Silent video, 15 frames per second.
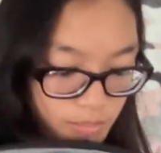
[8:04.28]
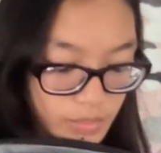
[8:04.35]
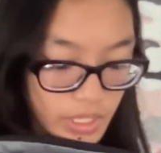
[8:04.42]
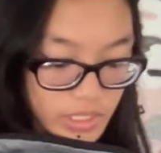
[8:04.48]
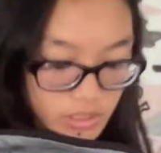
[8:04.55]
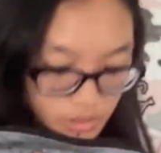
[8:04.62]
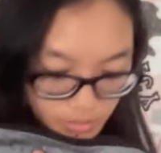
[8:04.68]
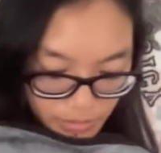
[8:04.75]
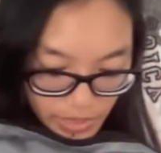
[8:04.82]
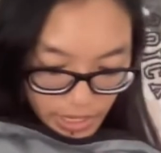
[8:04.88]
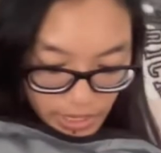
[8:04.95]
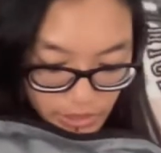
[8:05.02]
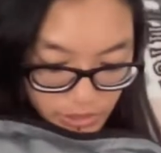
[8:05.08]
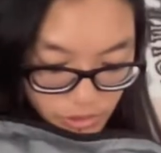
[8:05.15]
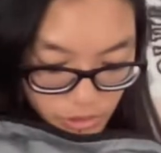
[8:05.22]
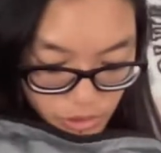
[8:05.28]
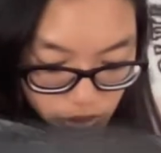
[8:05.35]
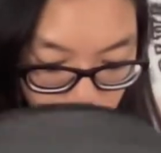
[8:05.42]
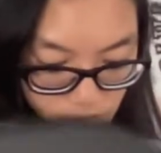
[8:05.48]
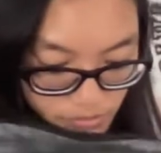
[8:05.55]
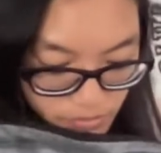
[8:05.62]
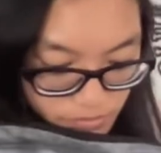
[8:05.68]
Pencil pouch
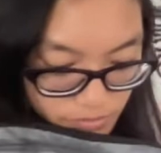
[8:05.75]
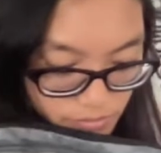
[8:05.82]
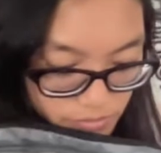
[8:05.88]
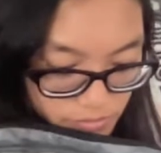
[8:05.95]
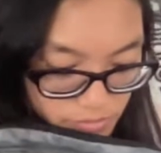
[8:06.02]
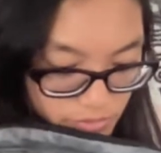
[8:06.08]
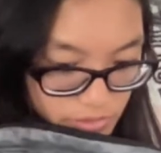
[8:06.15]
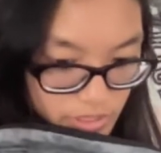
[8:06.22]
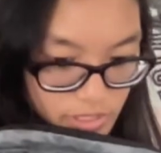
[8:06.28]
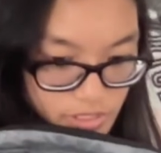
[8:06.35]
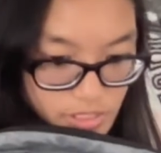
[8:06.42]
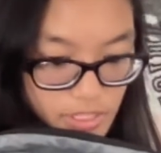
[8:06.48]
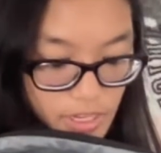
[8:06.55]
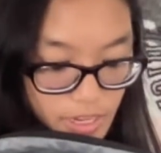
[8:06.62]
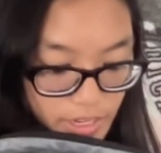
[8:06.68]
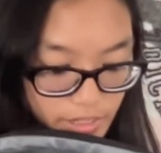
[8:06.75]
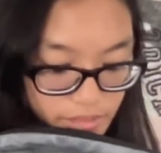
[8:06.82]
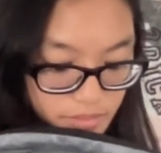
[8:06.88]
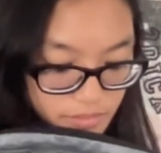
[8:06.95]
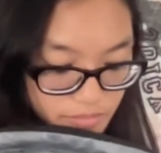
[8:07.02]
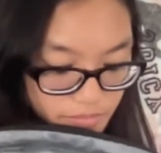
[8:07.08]
inside.